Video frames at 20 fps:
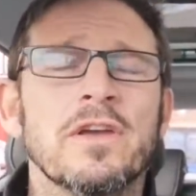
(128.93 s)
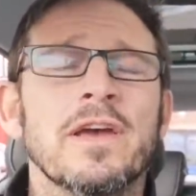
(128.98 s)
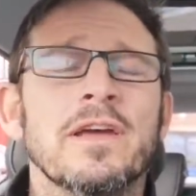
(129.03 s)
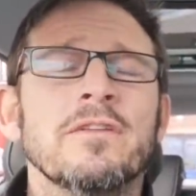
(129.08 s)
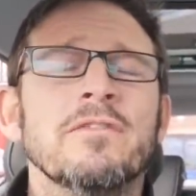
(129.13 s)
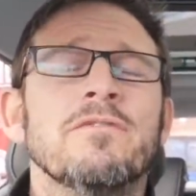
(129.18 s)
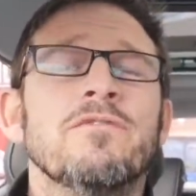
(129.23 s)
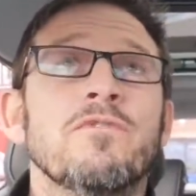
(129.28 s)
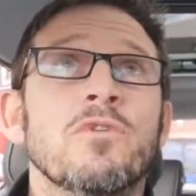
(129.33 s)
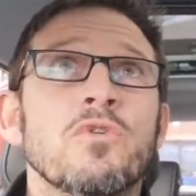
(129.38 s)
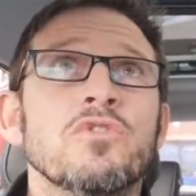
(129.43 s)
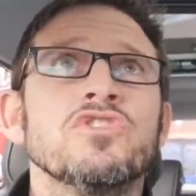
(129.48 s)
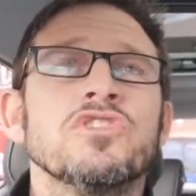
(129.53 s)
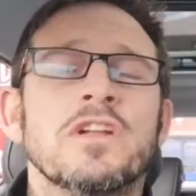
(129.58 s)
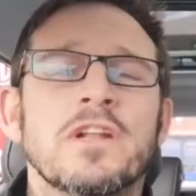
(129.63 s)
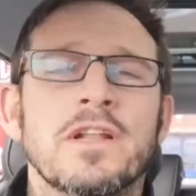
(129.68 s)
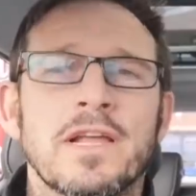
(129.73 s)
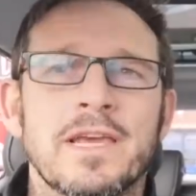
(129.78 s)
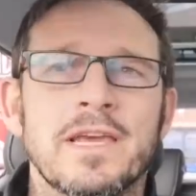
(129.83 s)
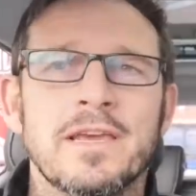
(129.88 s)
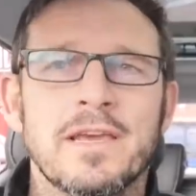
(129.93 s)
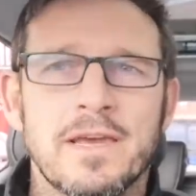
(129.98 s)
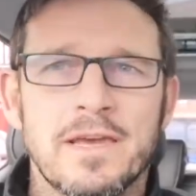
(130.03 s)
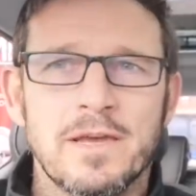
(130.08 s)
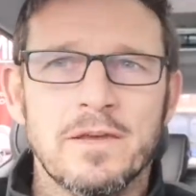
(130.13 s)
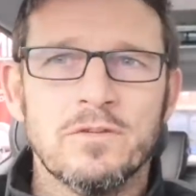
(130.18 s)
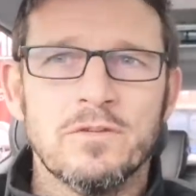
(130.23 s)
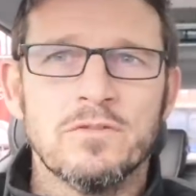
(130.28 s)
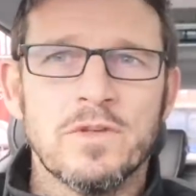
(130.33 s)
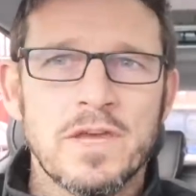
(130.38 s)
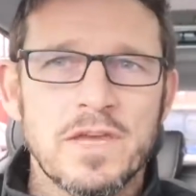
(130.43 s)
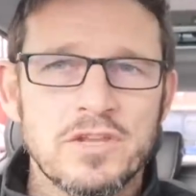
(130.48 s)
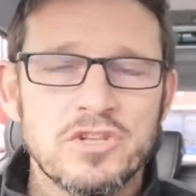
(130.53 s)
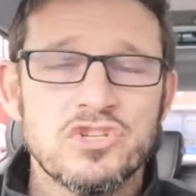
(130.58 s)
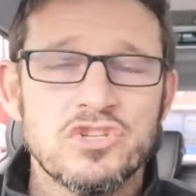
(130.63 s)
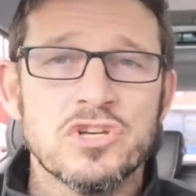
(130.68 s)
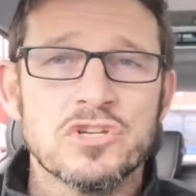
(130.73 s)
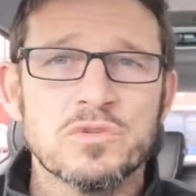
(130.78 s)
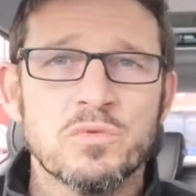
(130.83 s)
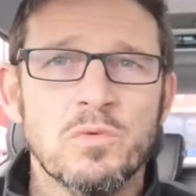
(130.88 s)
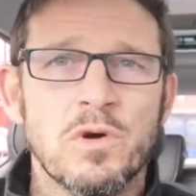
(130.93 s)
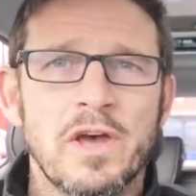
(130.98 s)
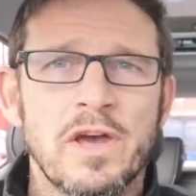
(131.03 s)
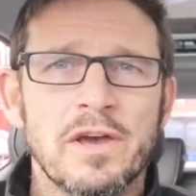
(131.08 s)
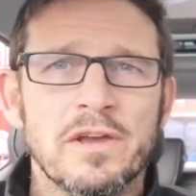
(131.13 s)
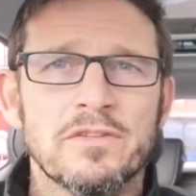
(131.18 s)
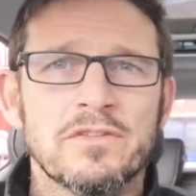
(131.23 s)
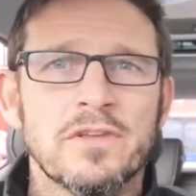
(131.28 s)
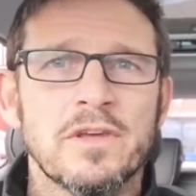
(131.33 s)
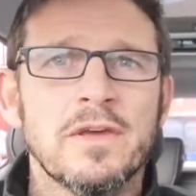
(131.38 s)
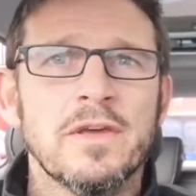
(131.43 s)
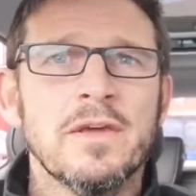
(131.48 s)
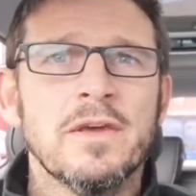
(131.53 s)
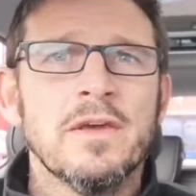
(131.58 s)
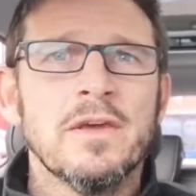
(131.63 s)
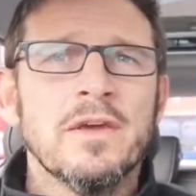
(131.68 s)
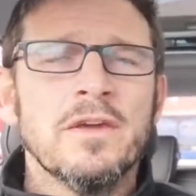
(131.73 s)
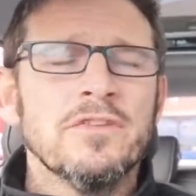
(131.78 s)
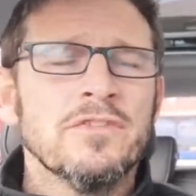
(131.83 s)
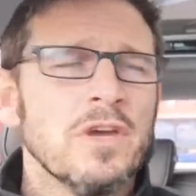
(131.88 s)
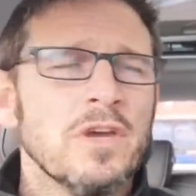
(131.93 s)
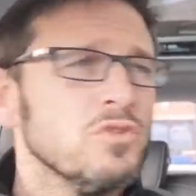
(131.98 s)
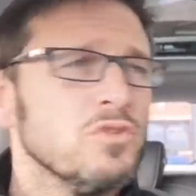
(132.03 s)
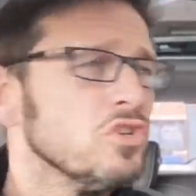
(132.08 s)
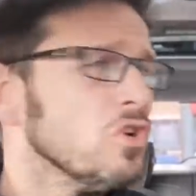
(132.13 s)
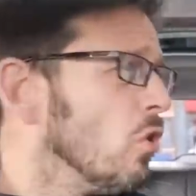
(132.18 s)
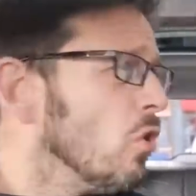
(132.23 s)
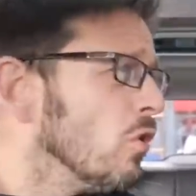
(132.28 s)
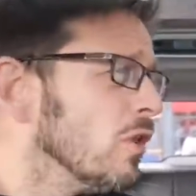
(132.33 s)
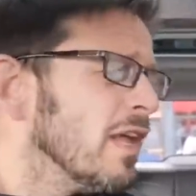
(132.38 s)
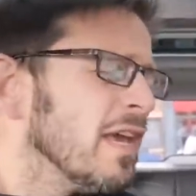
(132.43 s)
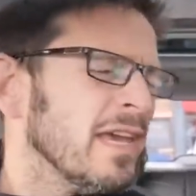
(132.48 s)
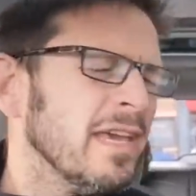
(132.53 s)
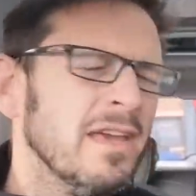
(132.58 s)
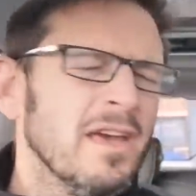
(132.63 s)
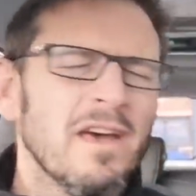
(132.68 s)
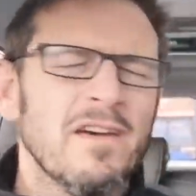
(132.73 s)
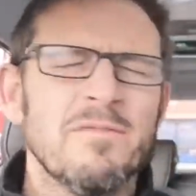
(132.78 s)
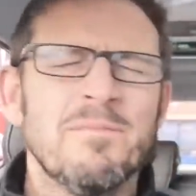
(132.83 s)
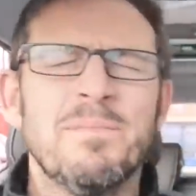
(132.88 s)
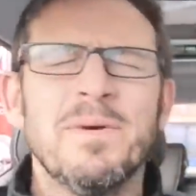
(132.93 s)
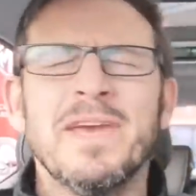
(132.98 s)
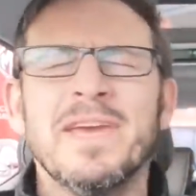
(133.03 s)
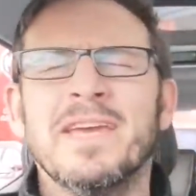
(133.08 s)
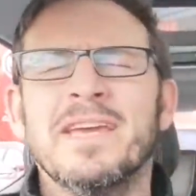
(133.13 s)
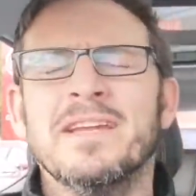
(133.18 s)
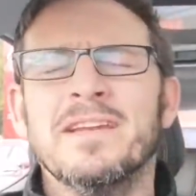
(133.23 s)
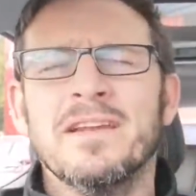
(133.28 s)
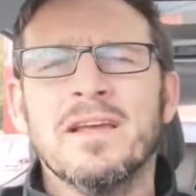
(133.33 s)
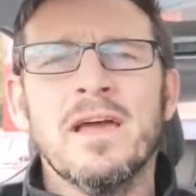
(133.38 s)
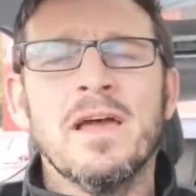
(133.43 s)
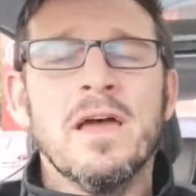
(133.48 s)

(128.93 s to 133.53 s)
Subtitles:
And fortunately, it just worked. So Chorley have been